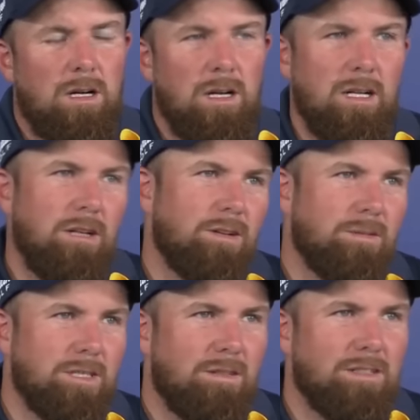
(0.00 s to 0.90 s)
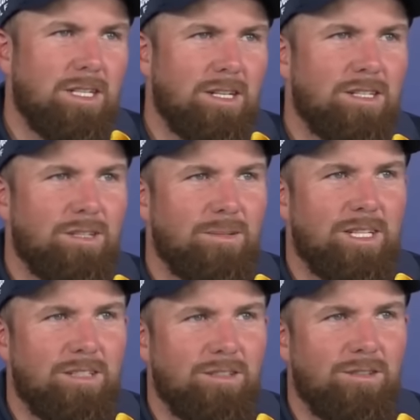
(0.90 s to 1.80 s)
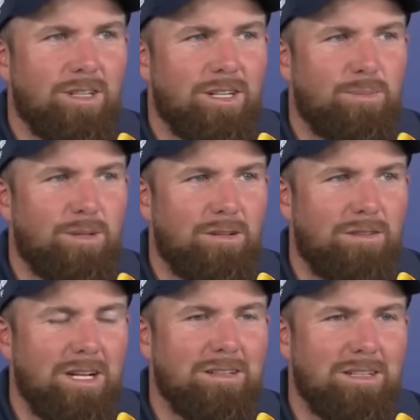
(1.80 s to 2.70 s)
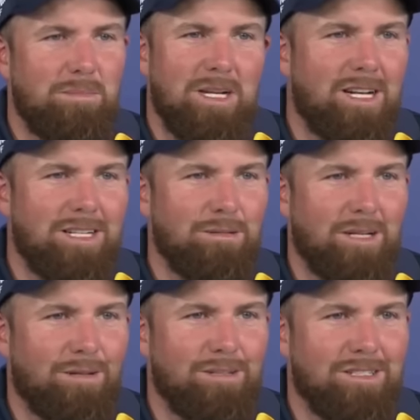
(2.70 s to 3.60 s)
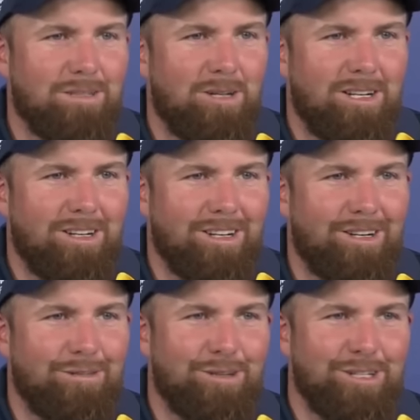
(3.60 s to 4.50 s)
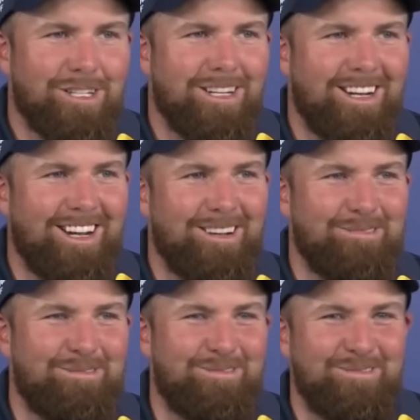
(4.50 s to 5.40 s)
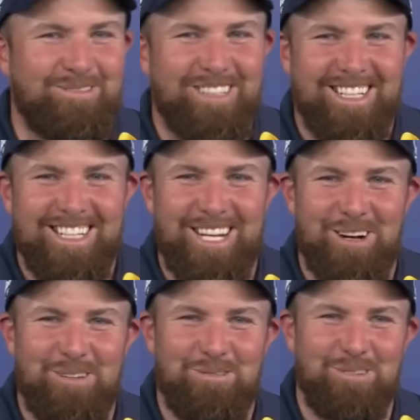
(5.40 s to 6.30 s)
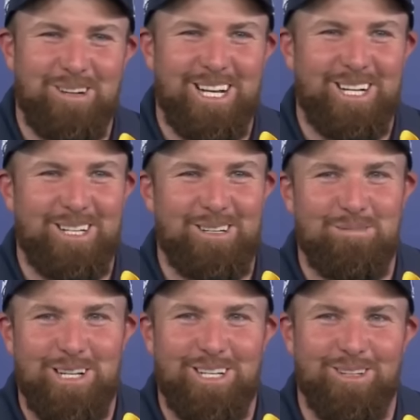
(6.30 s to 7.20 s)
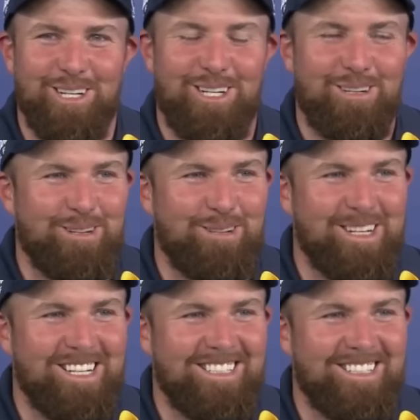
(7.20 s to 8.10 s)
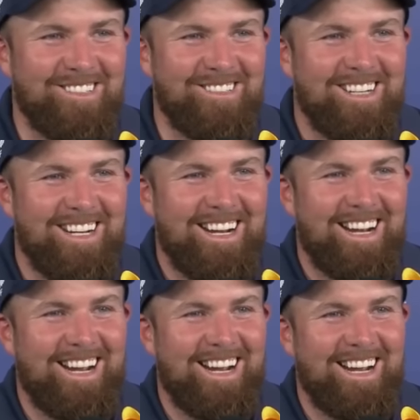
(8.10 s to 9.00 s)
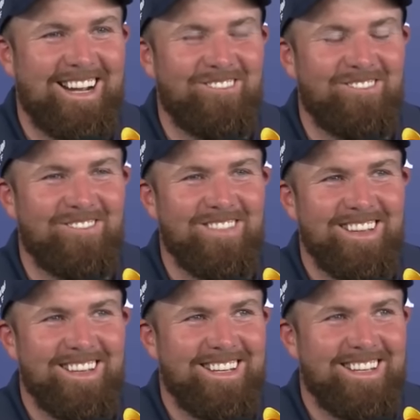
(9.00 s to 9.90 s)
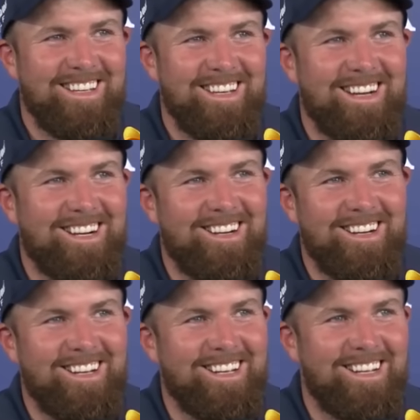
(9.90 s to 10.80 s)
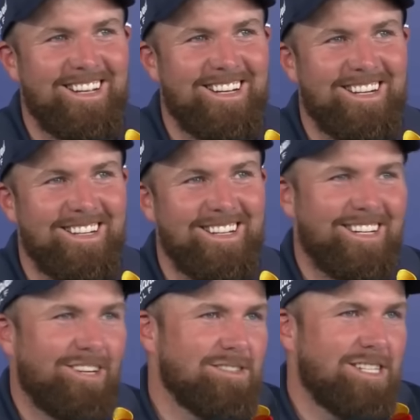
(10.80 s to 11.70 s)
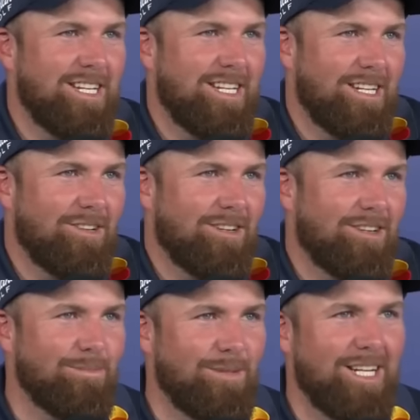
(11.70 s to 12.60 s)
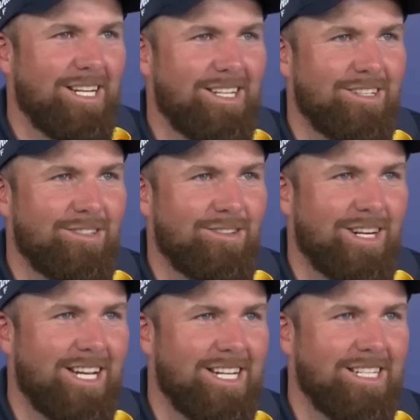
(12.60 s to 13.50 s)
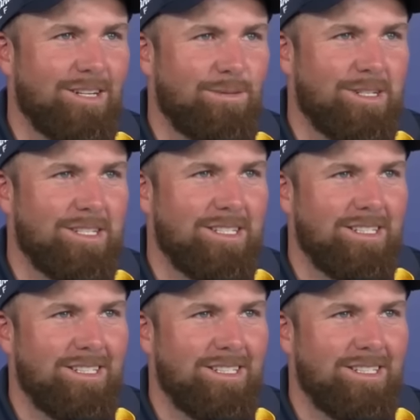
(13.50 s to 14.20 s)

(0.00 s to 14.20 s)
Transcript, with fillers: Look, it was obviously nice to win in Zurich, but if you had seen me last week, I wasn't smiling on the golf course. You know, Quail Hollow and me don't get on very well, so... yeah, I obviously... Look, winning at the Zurich Classic was...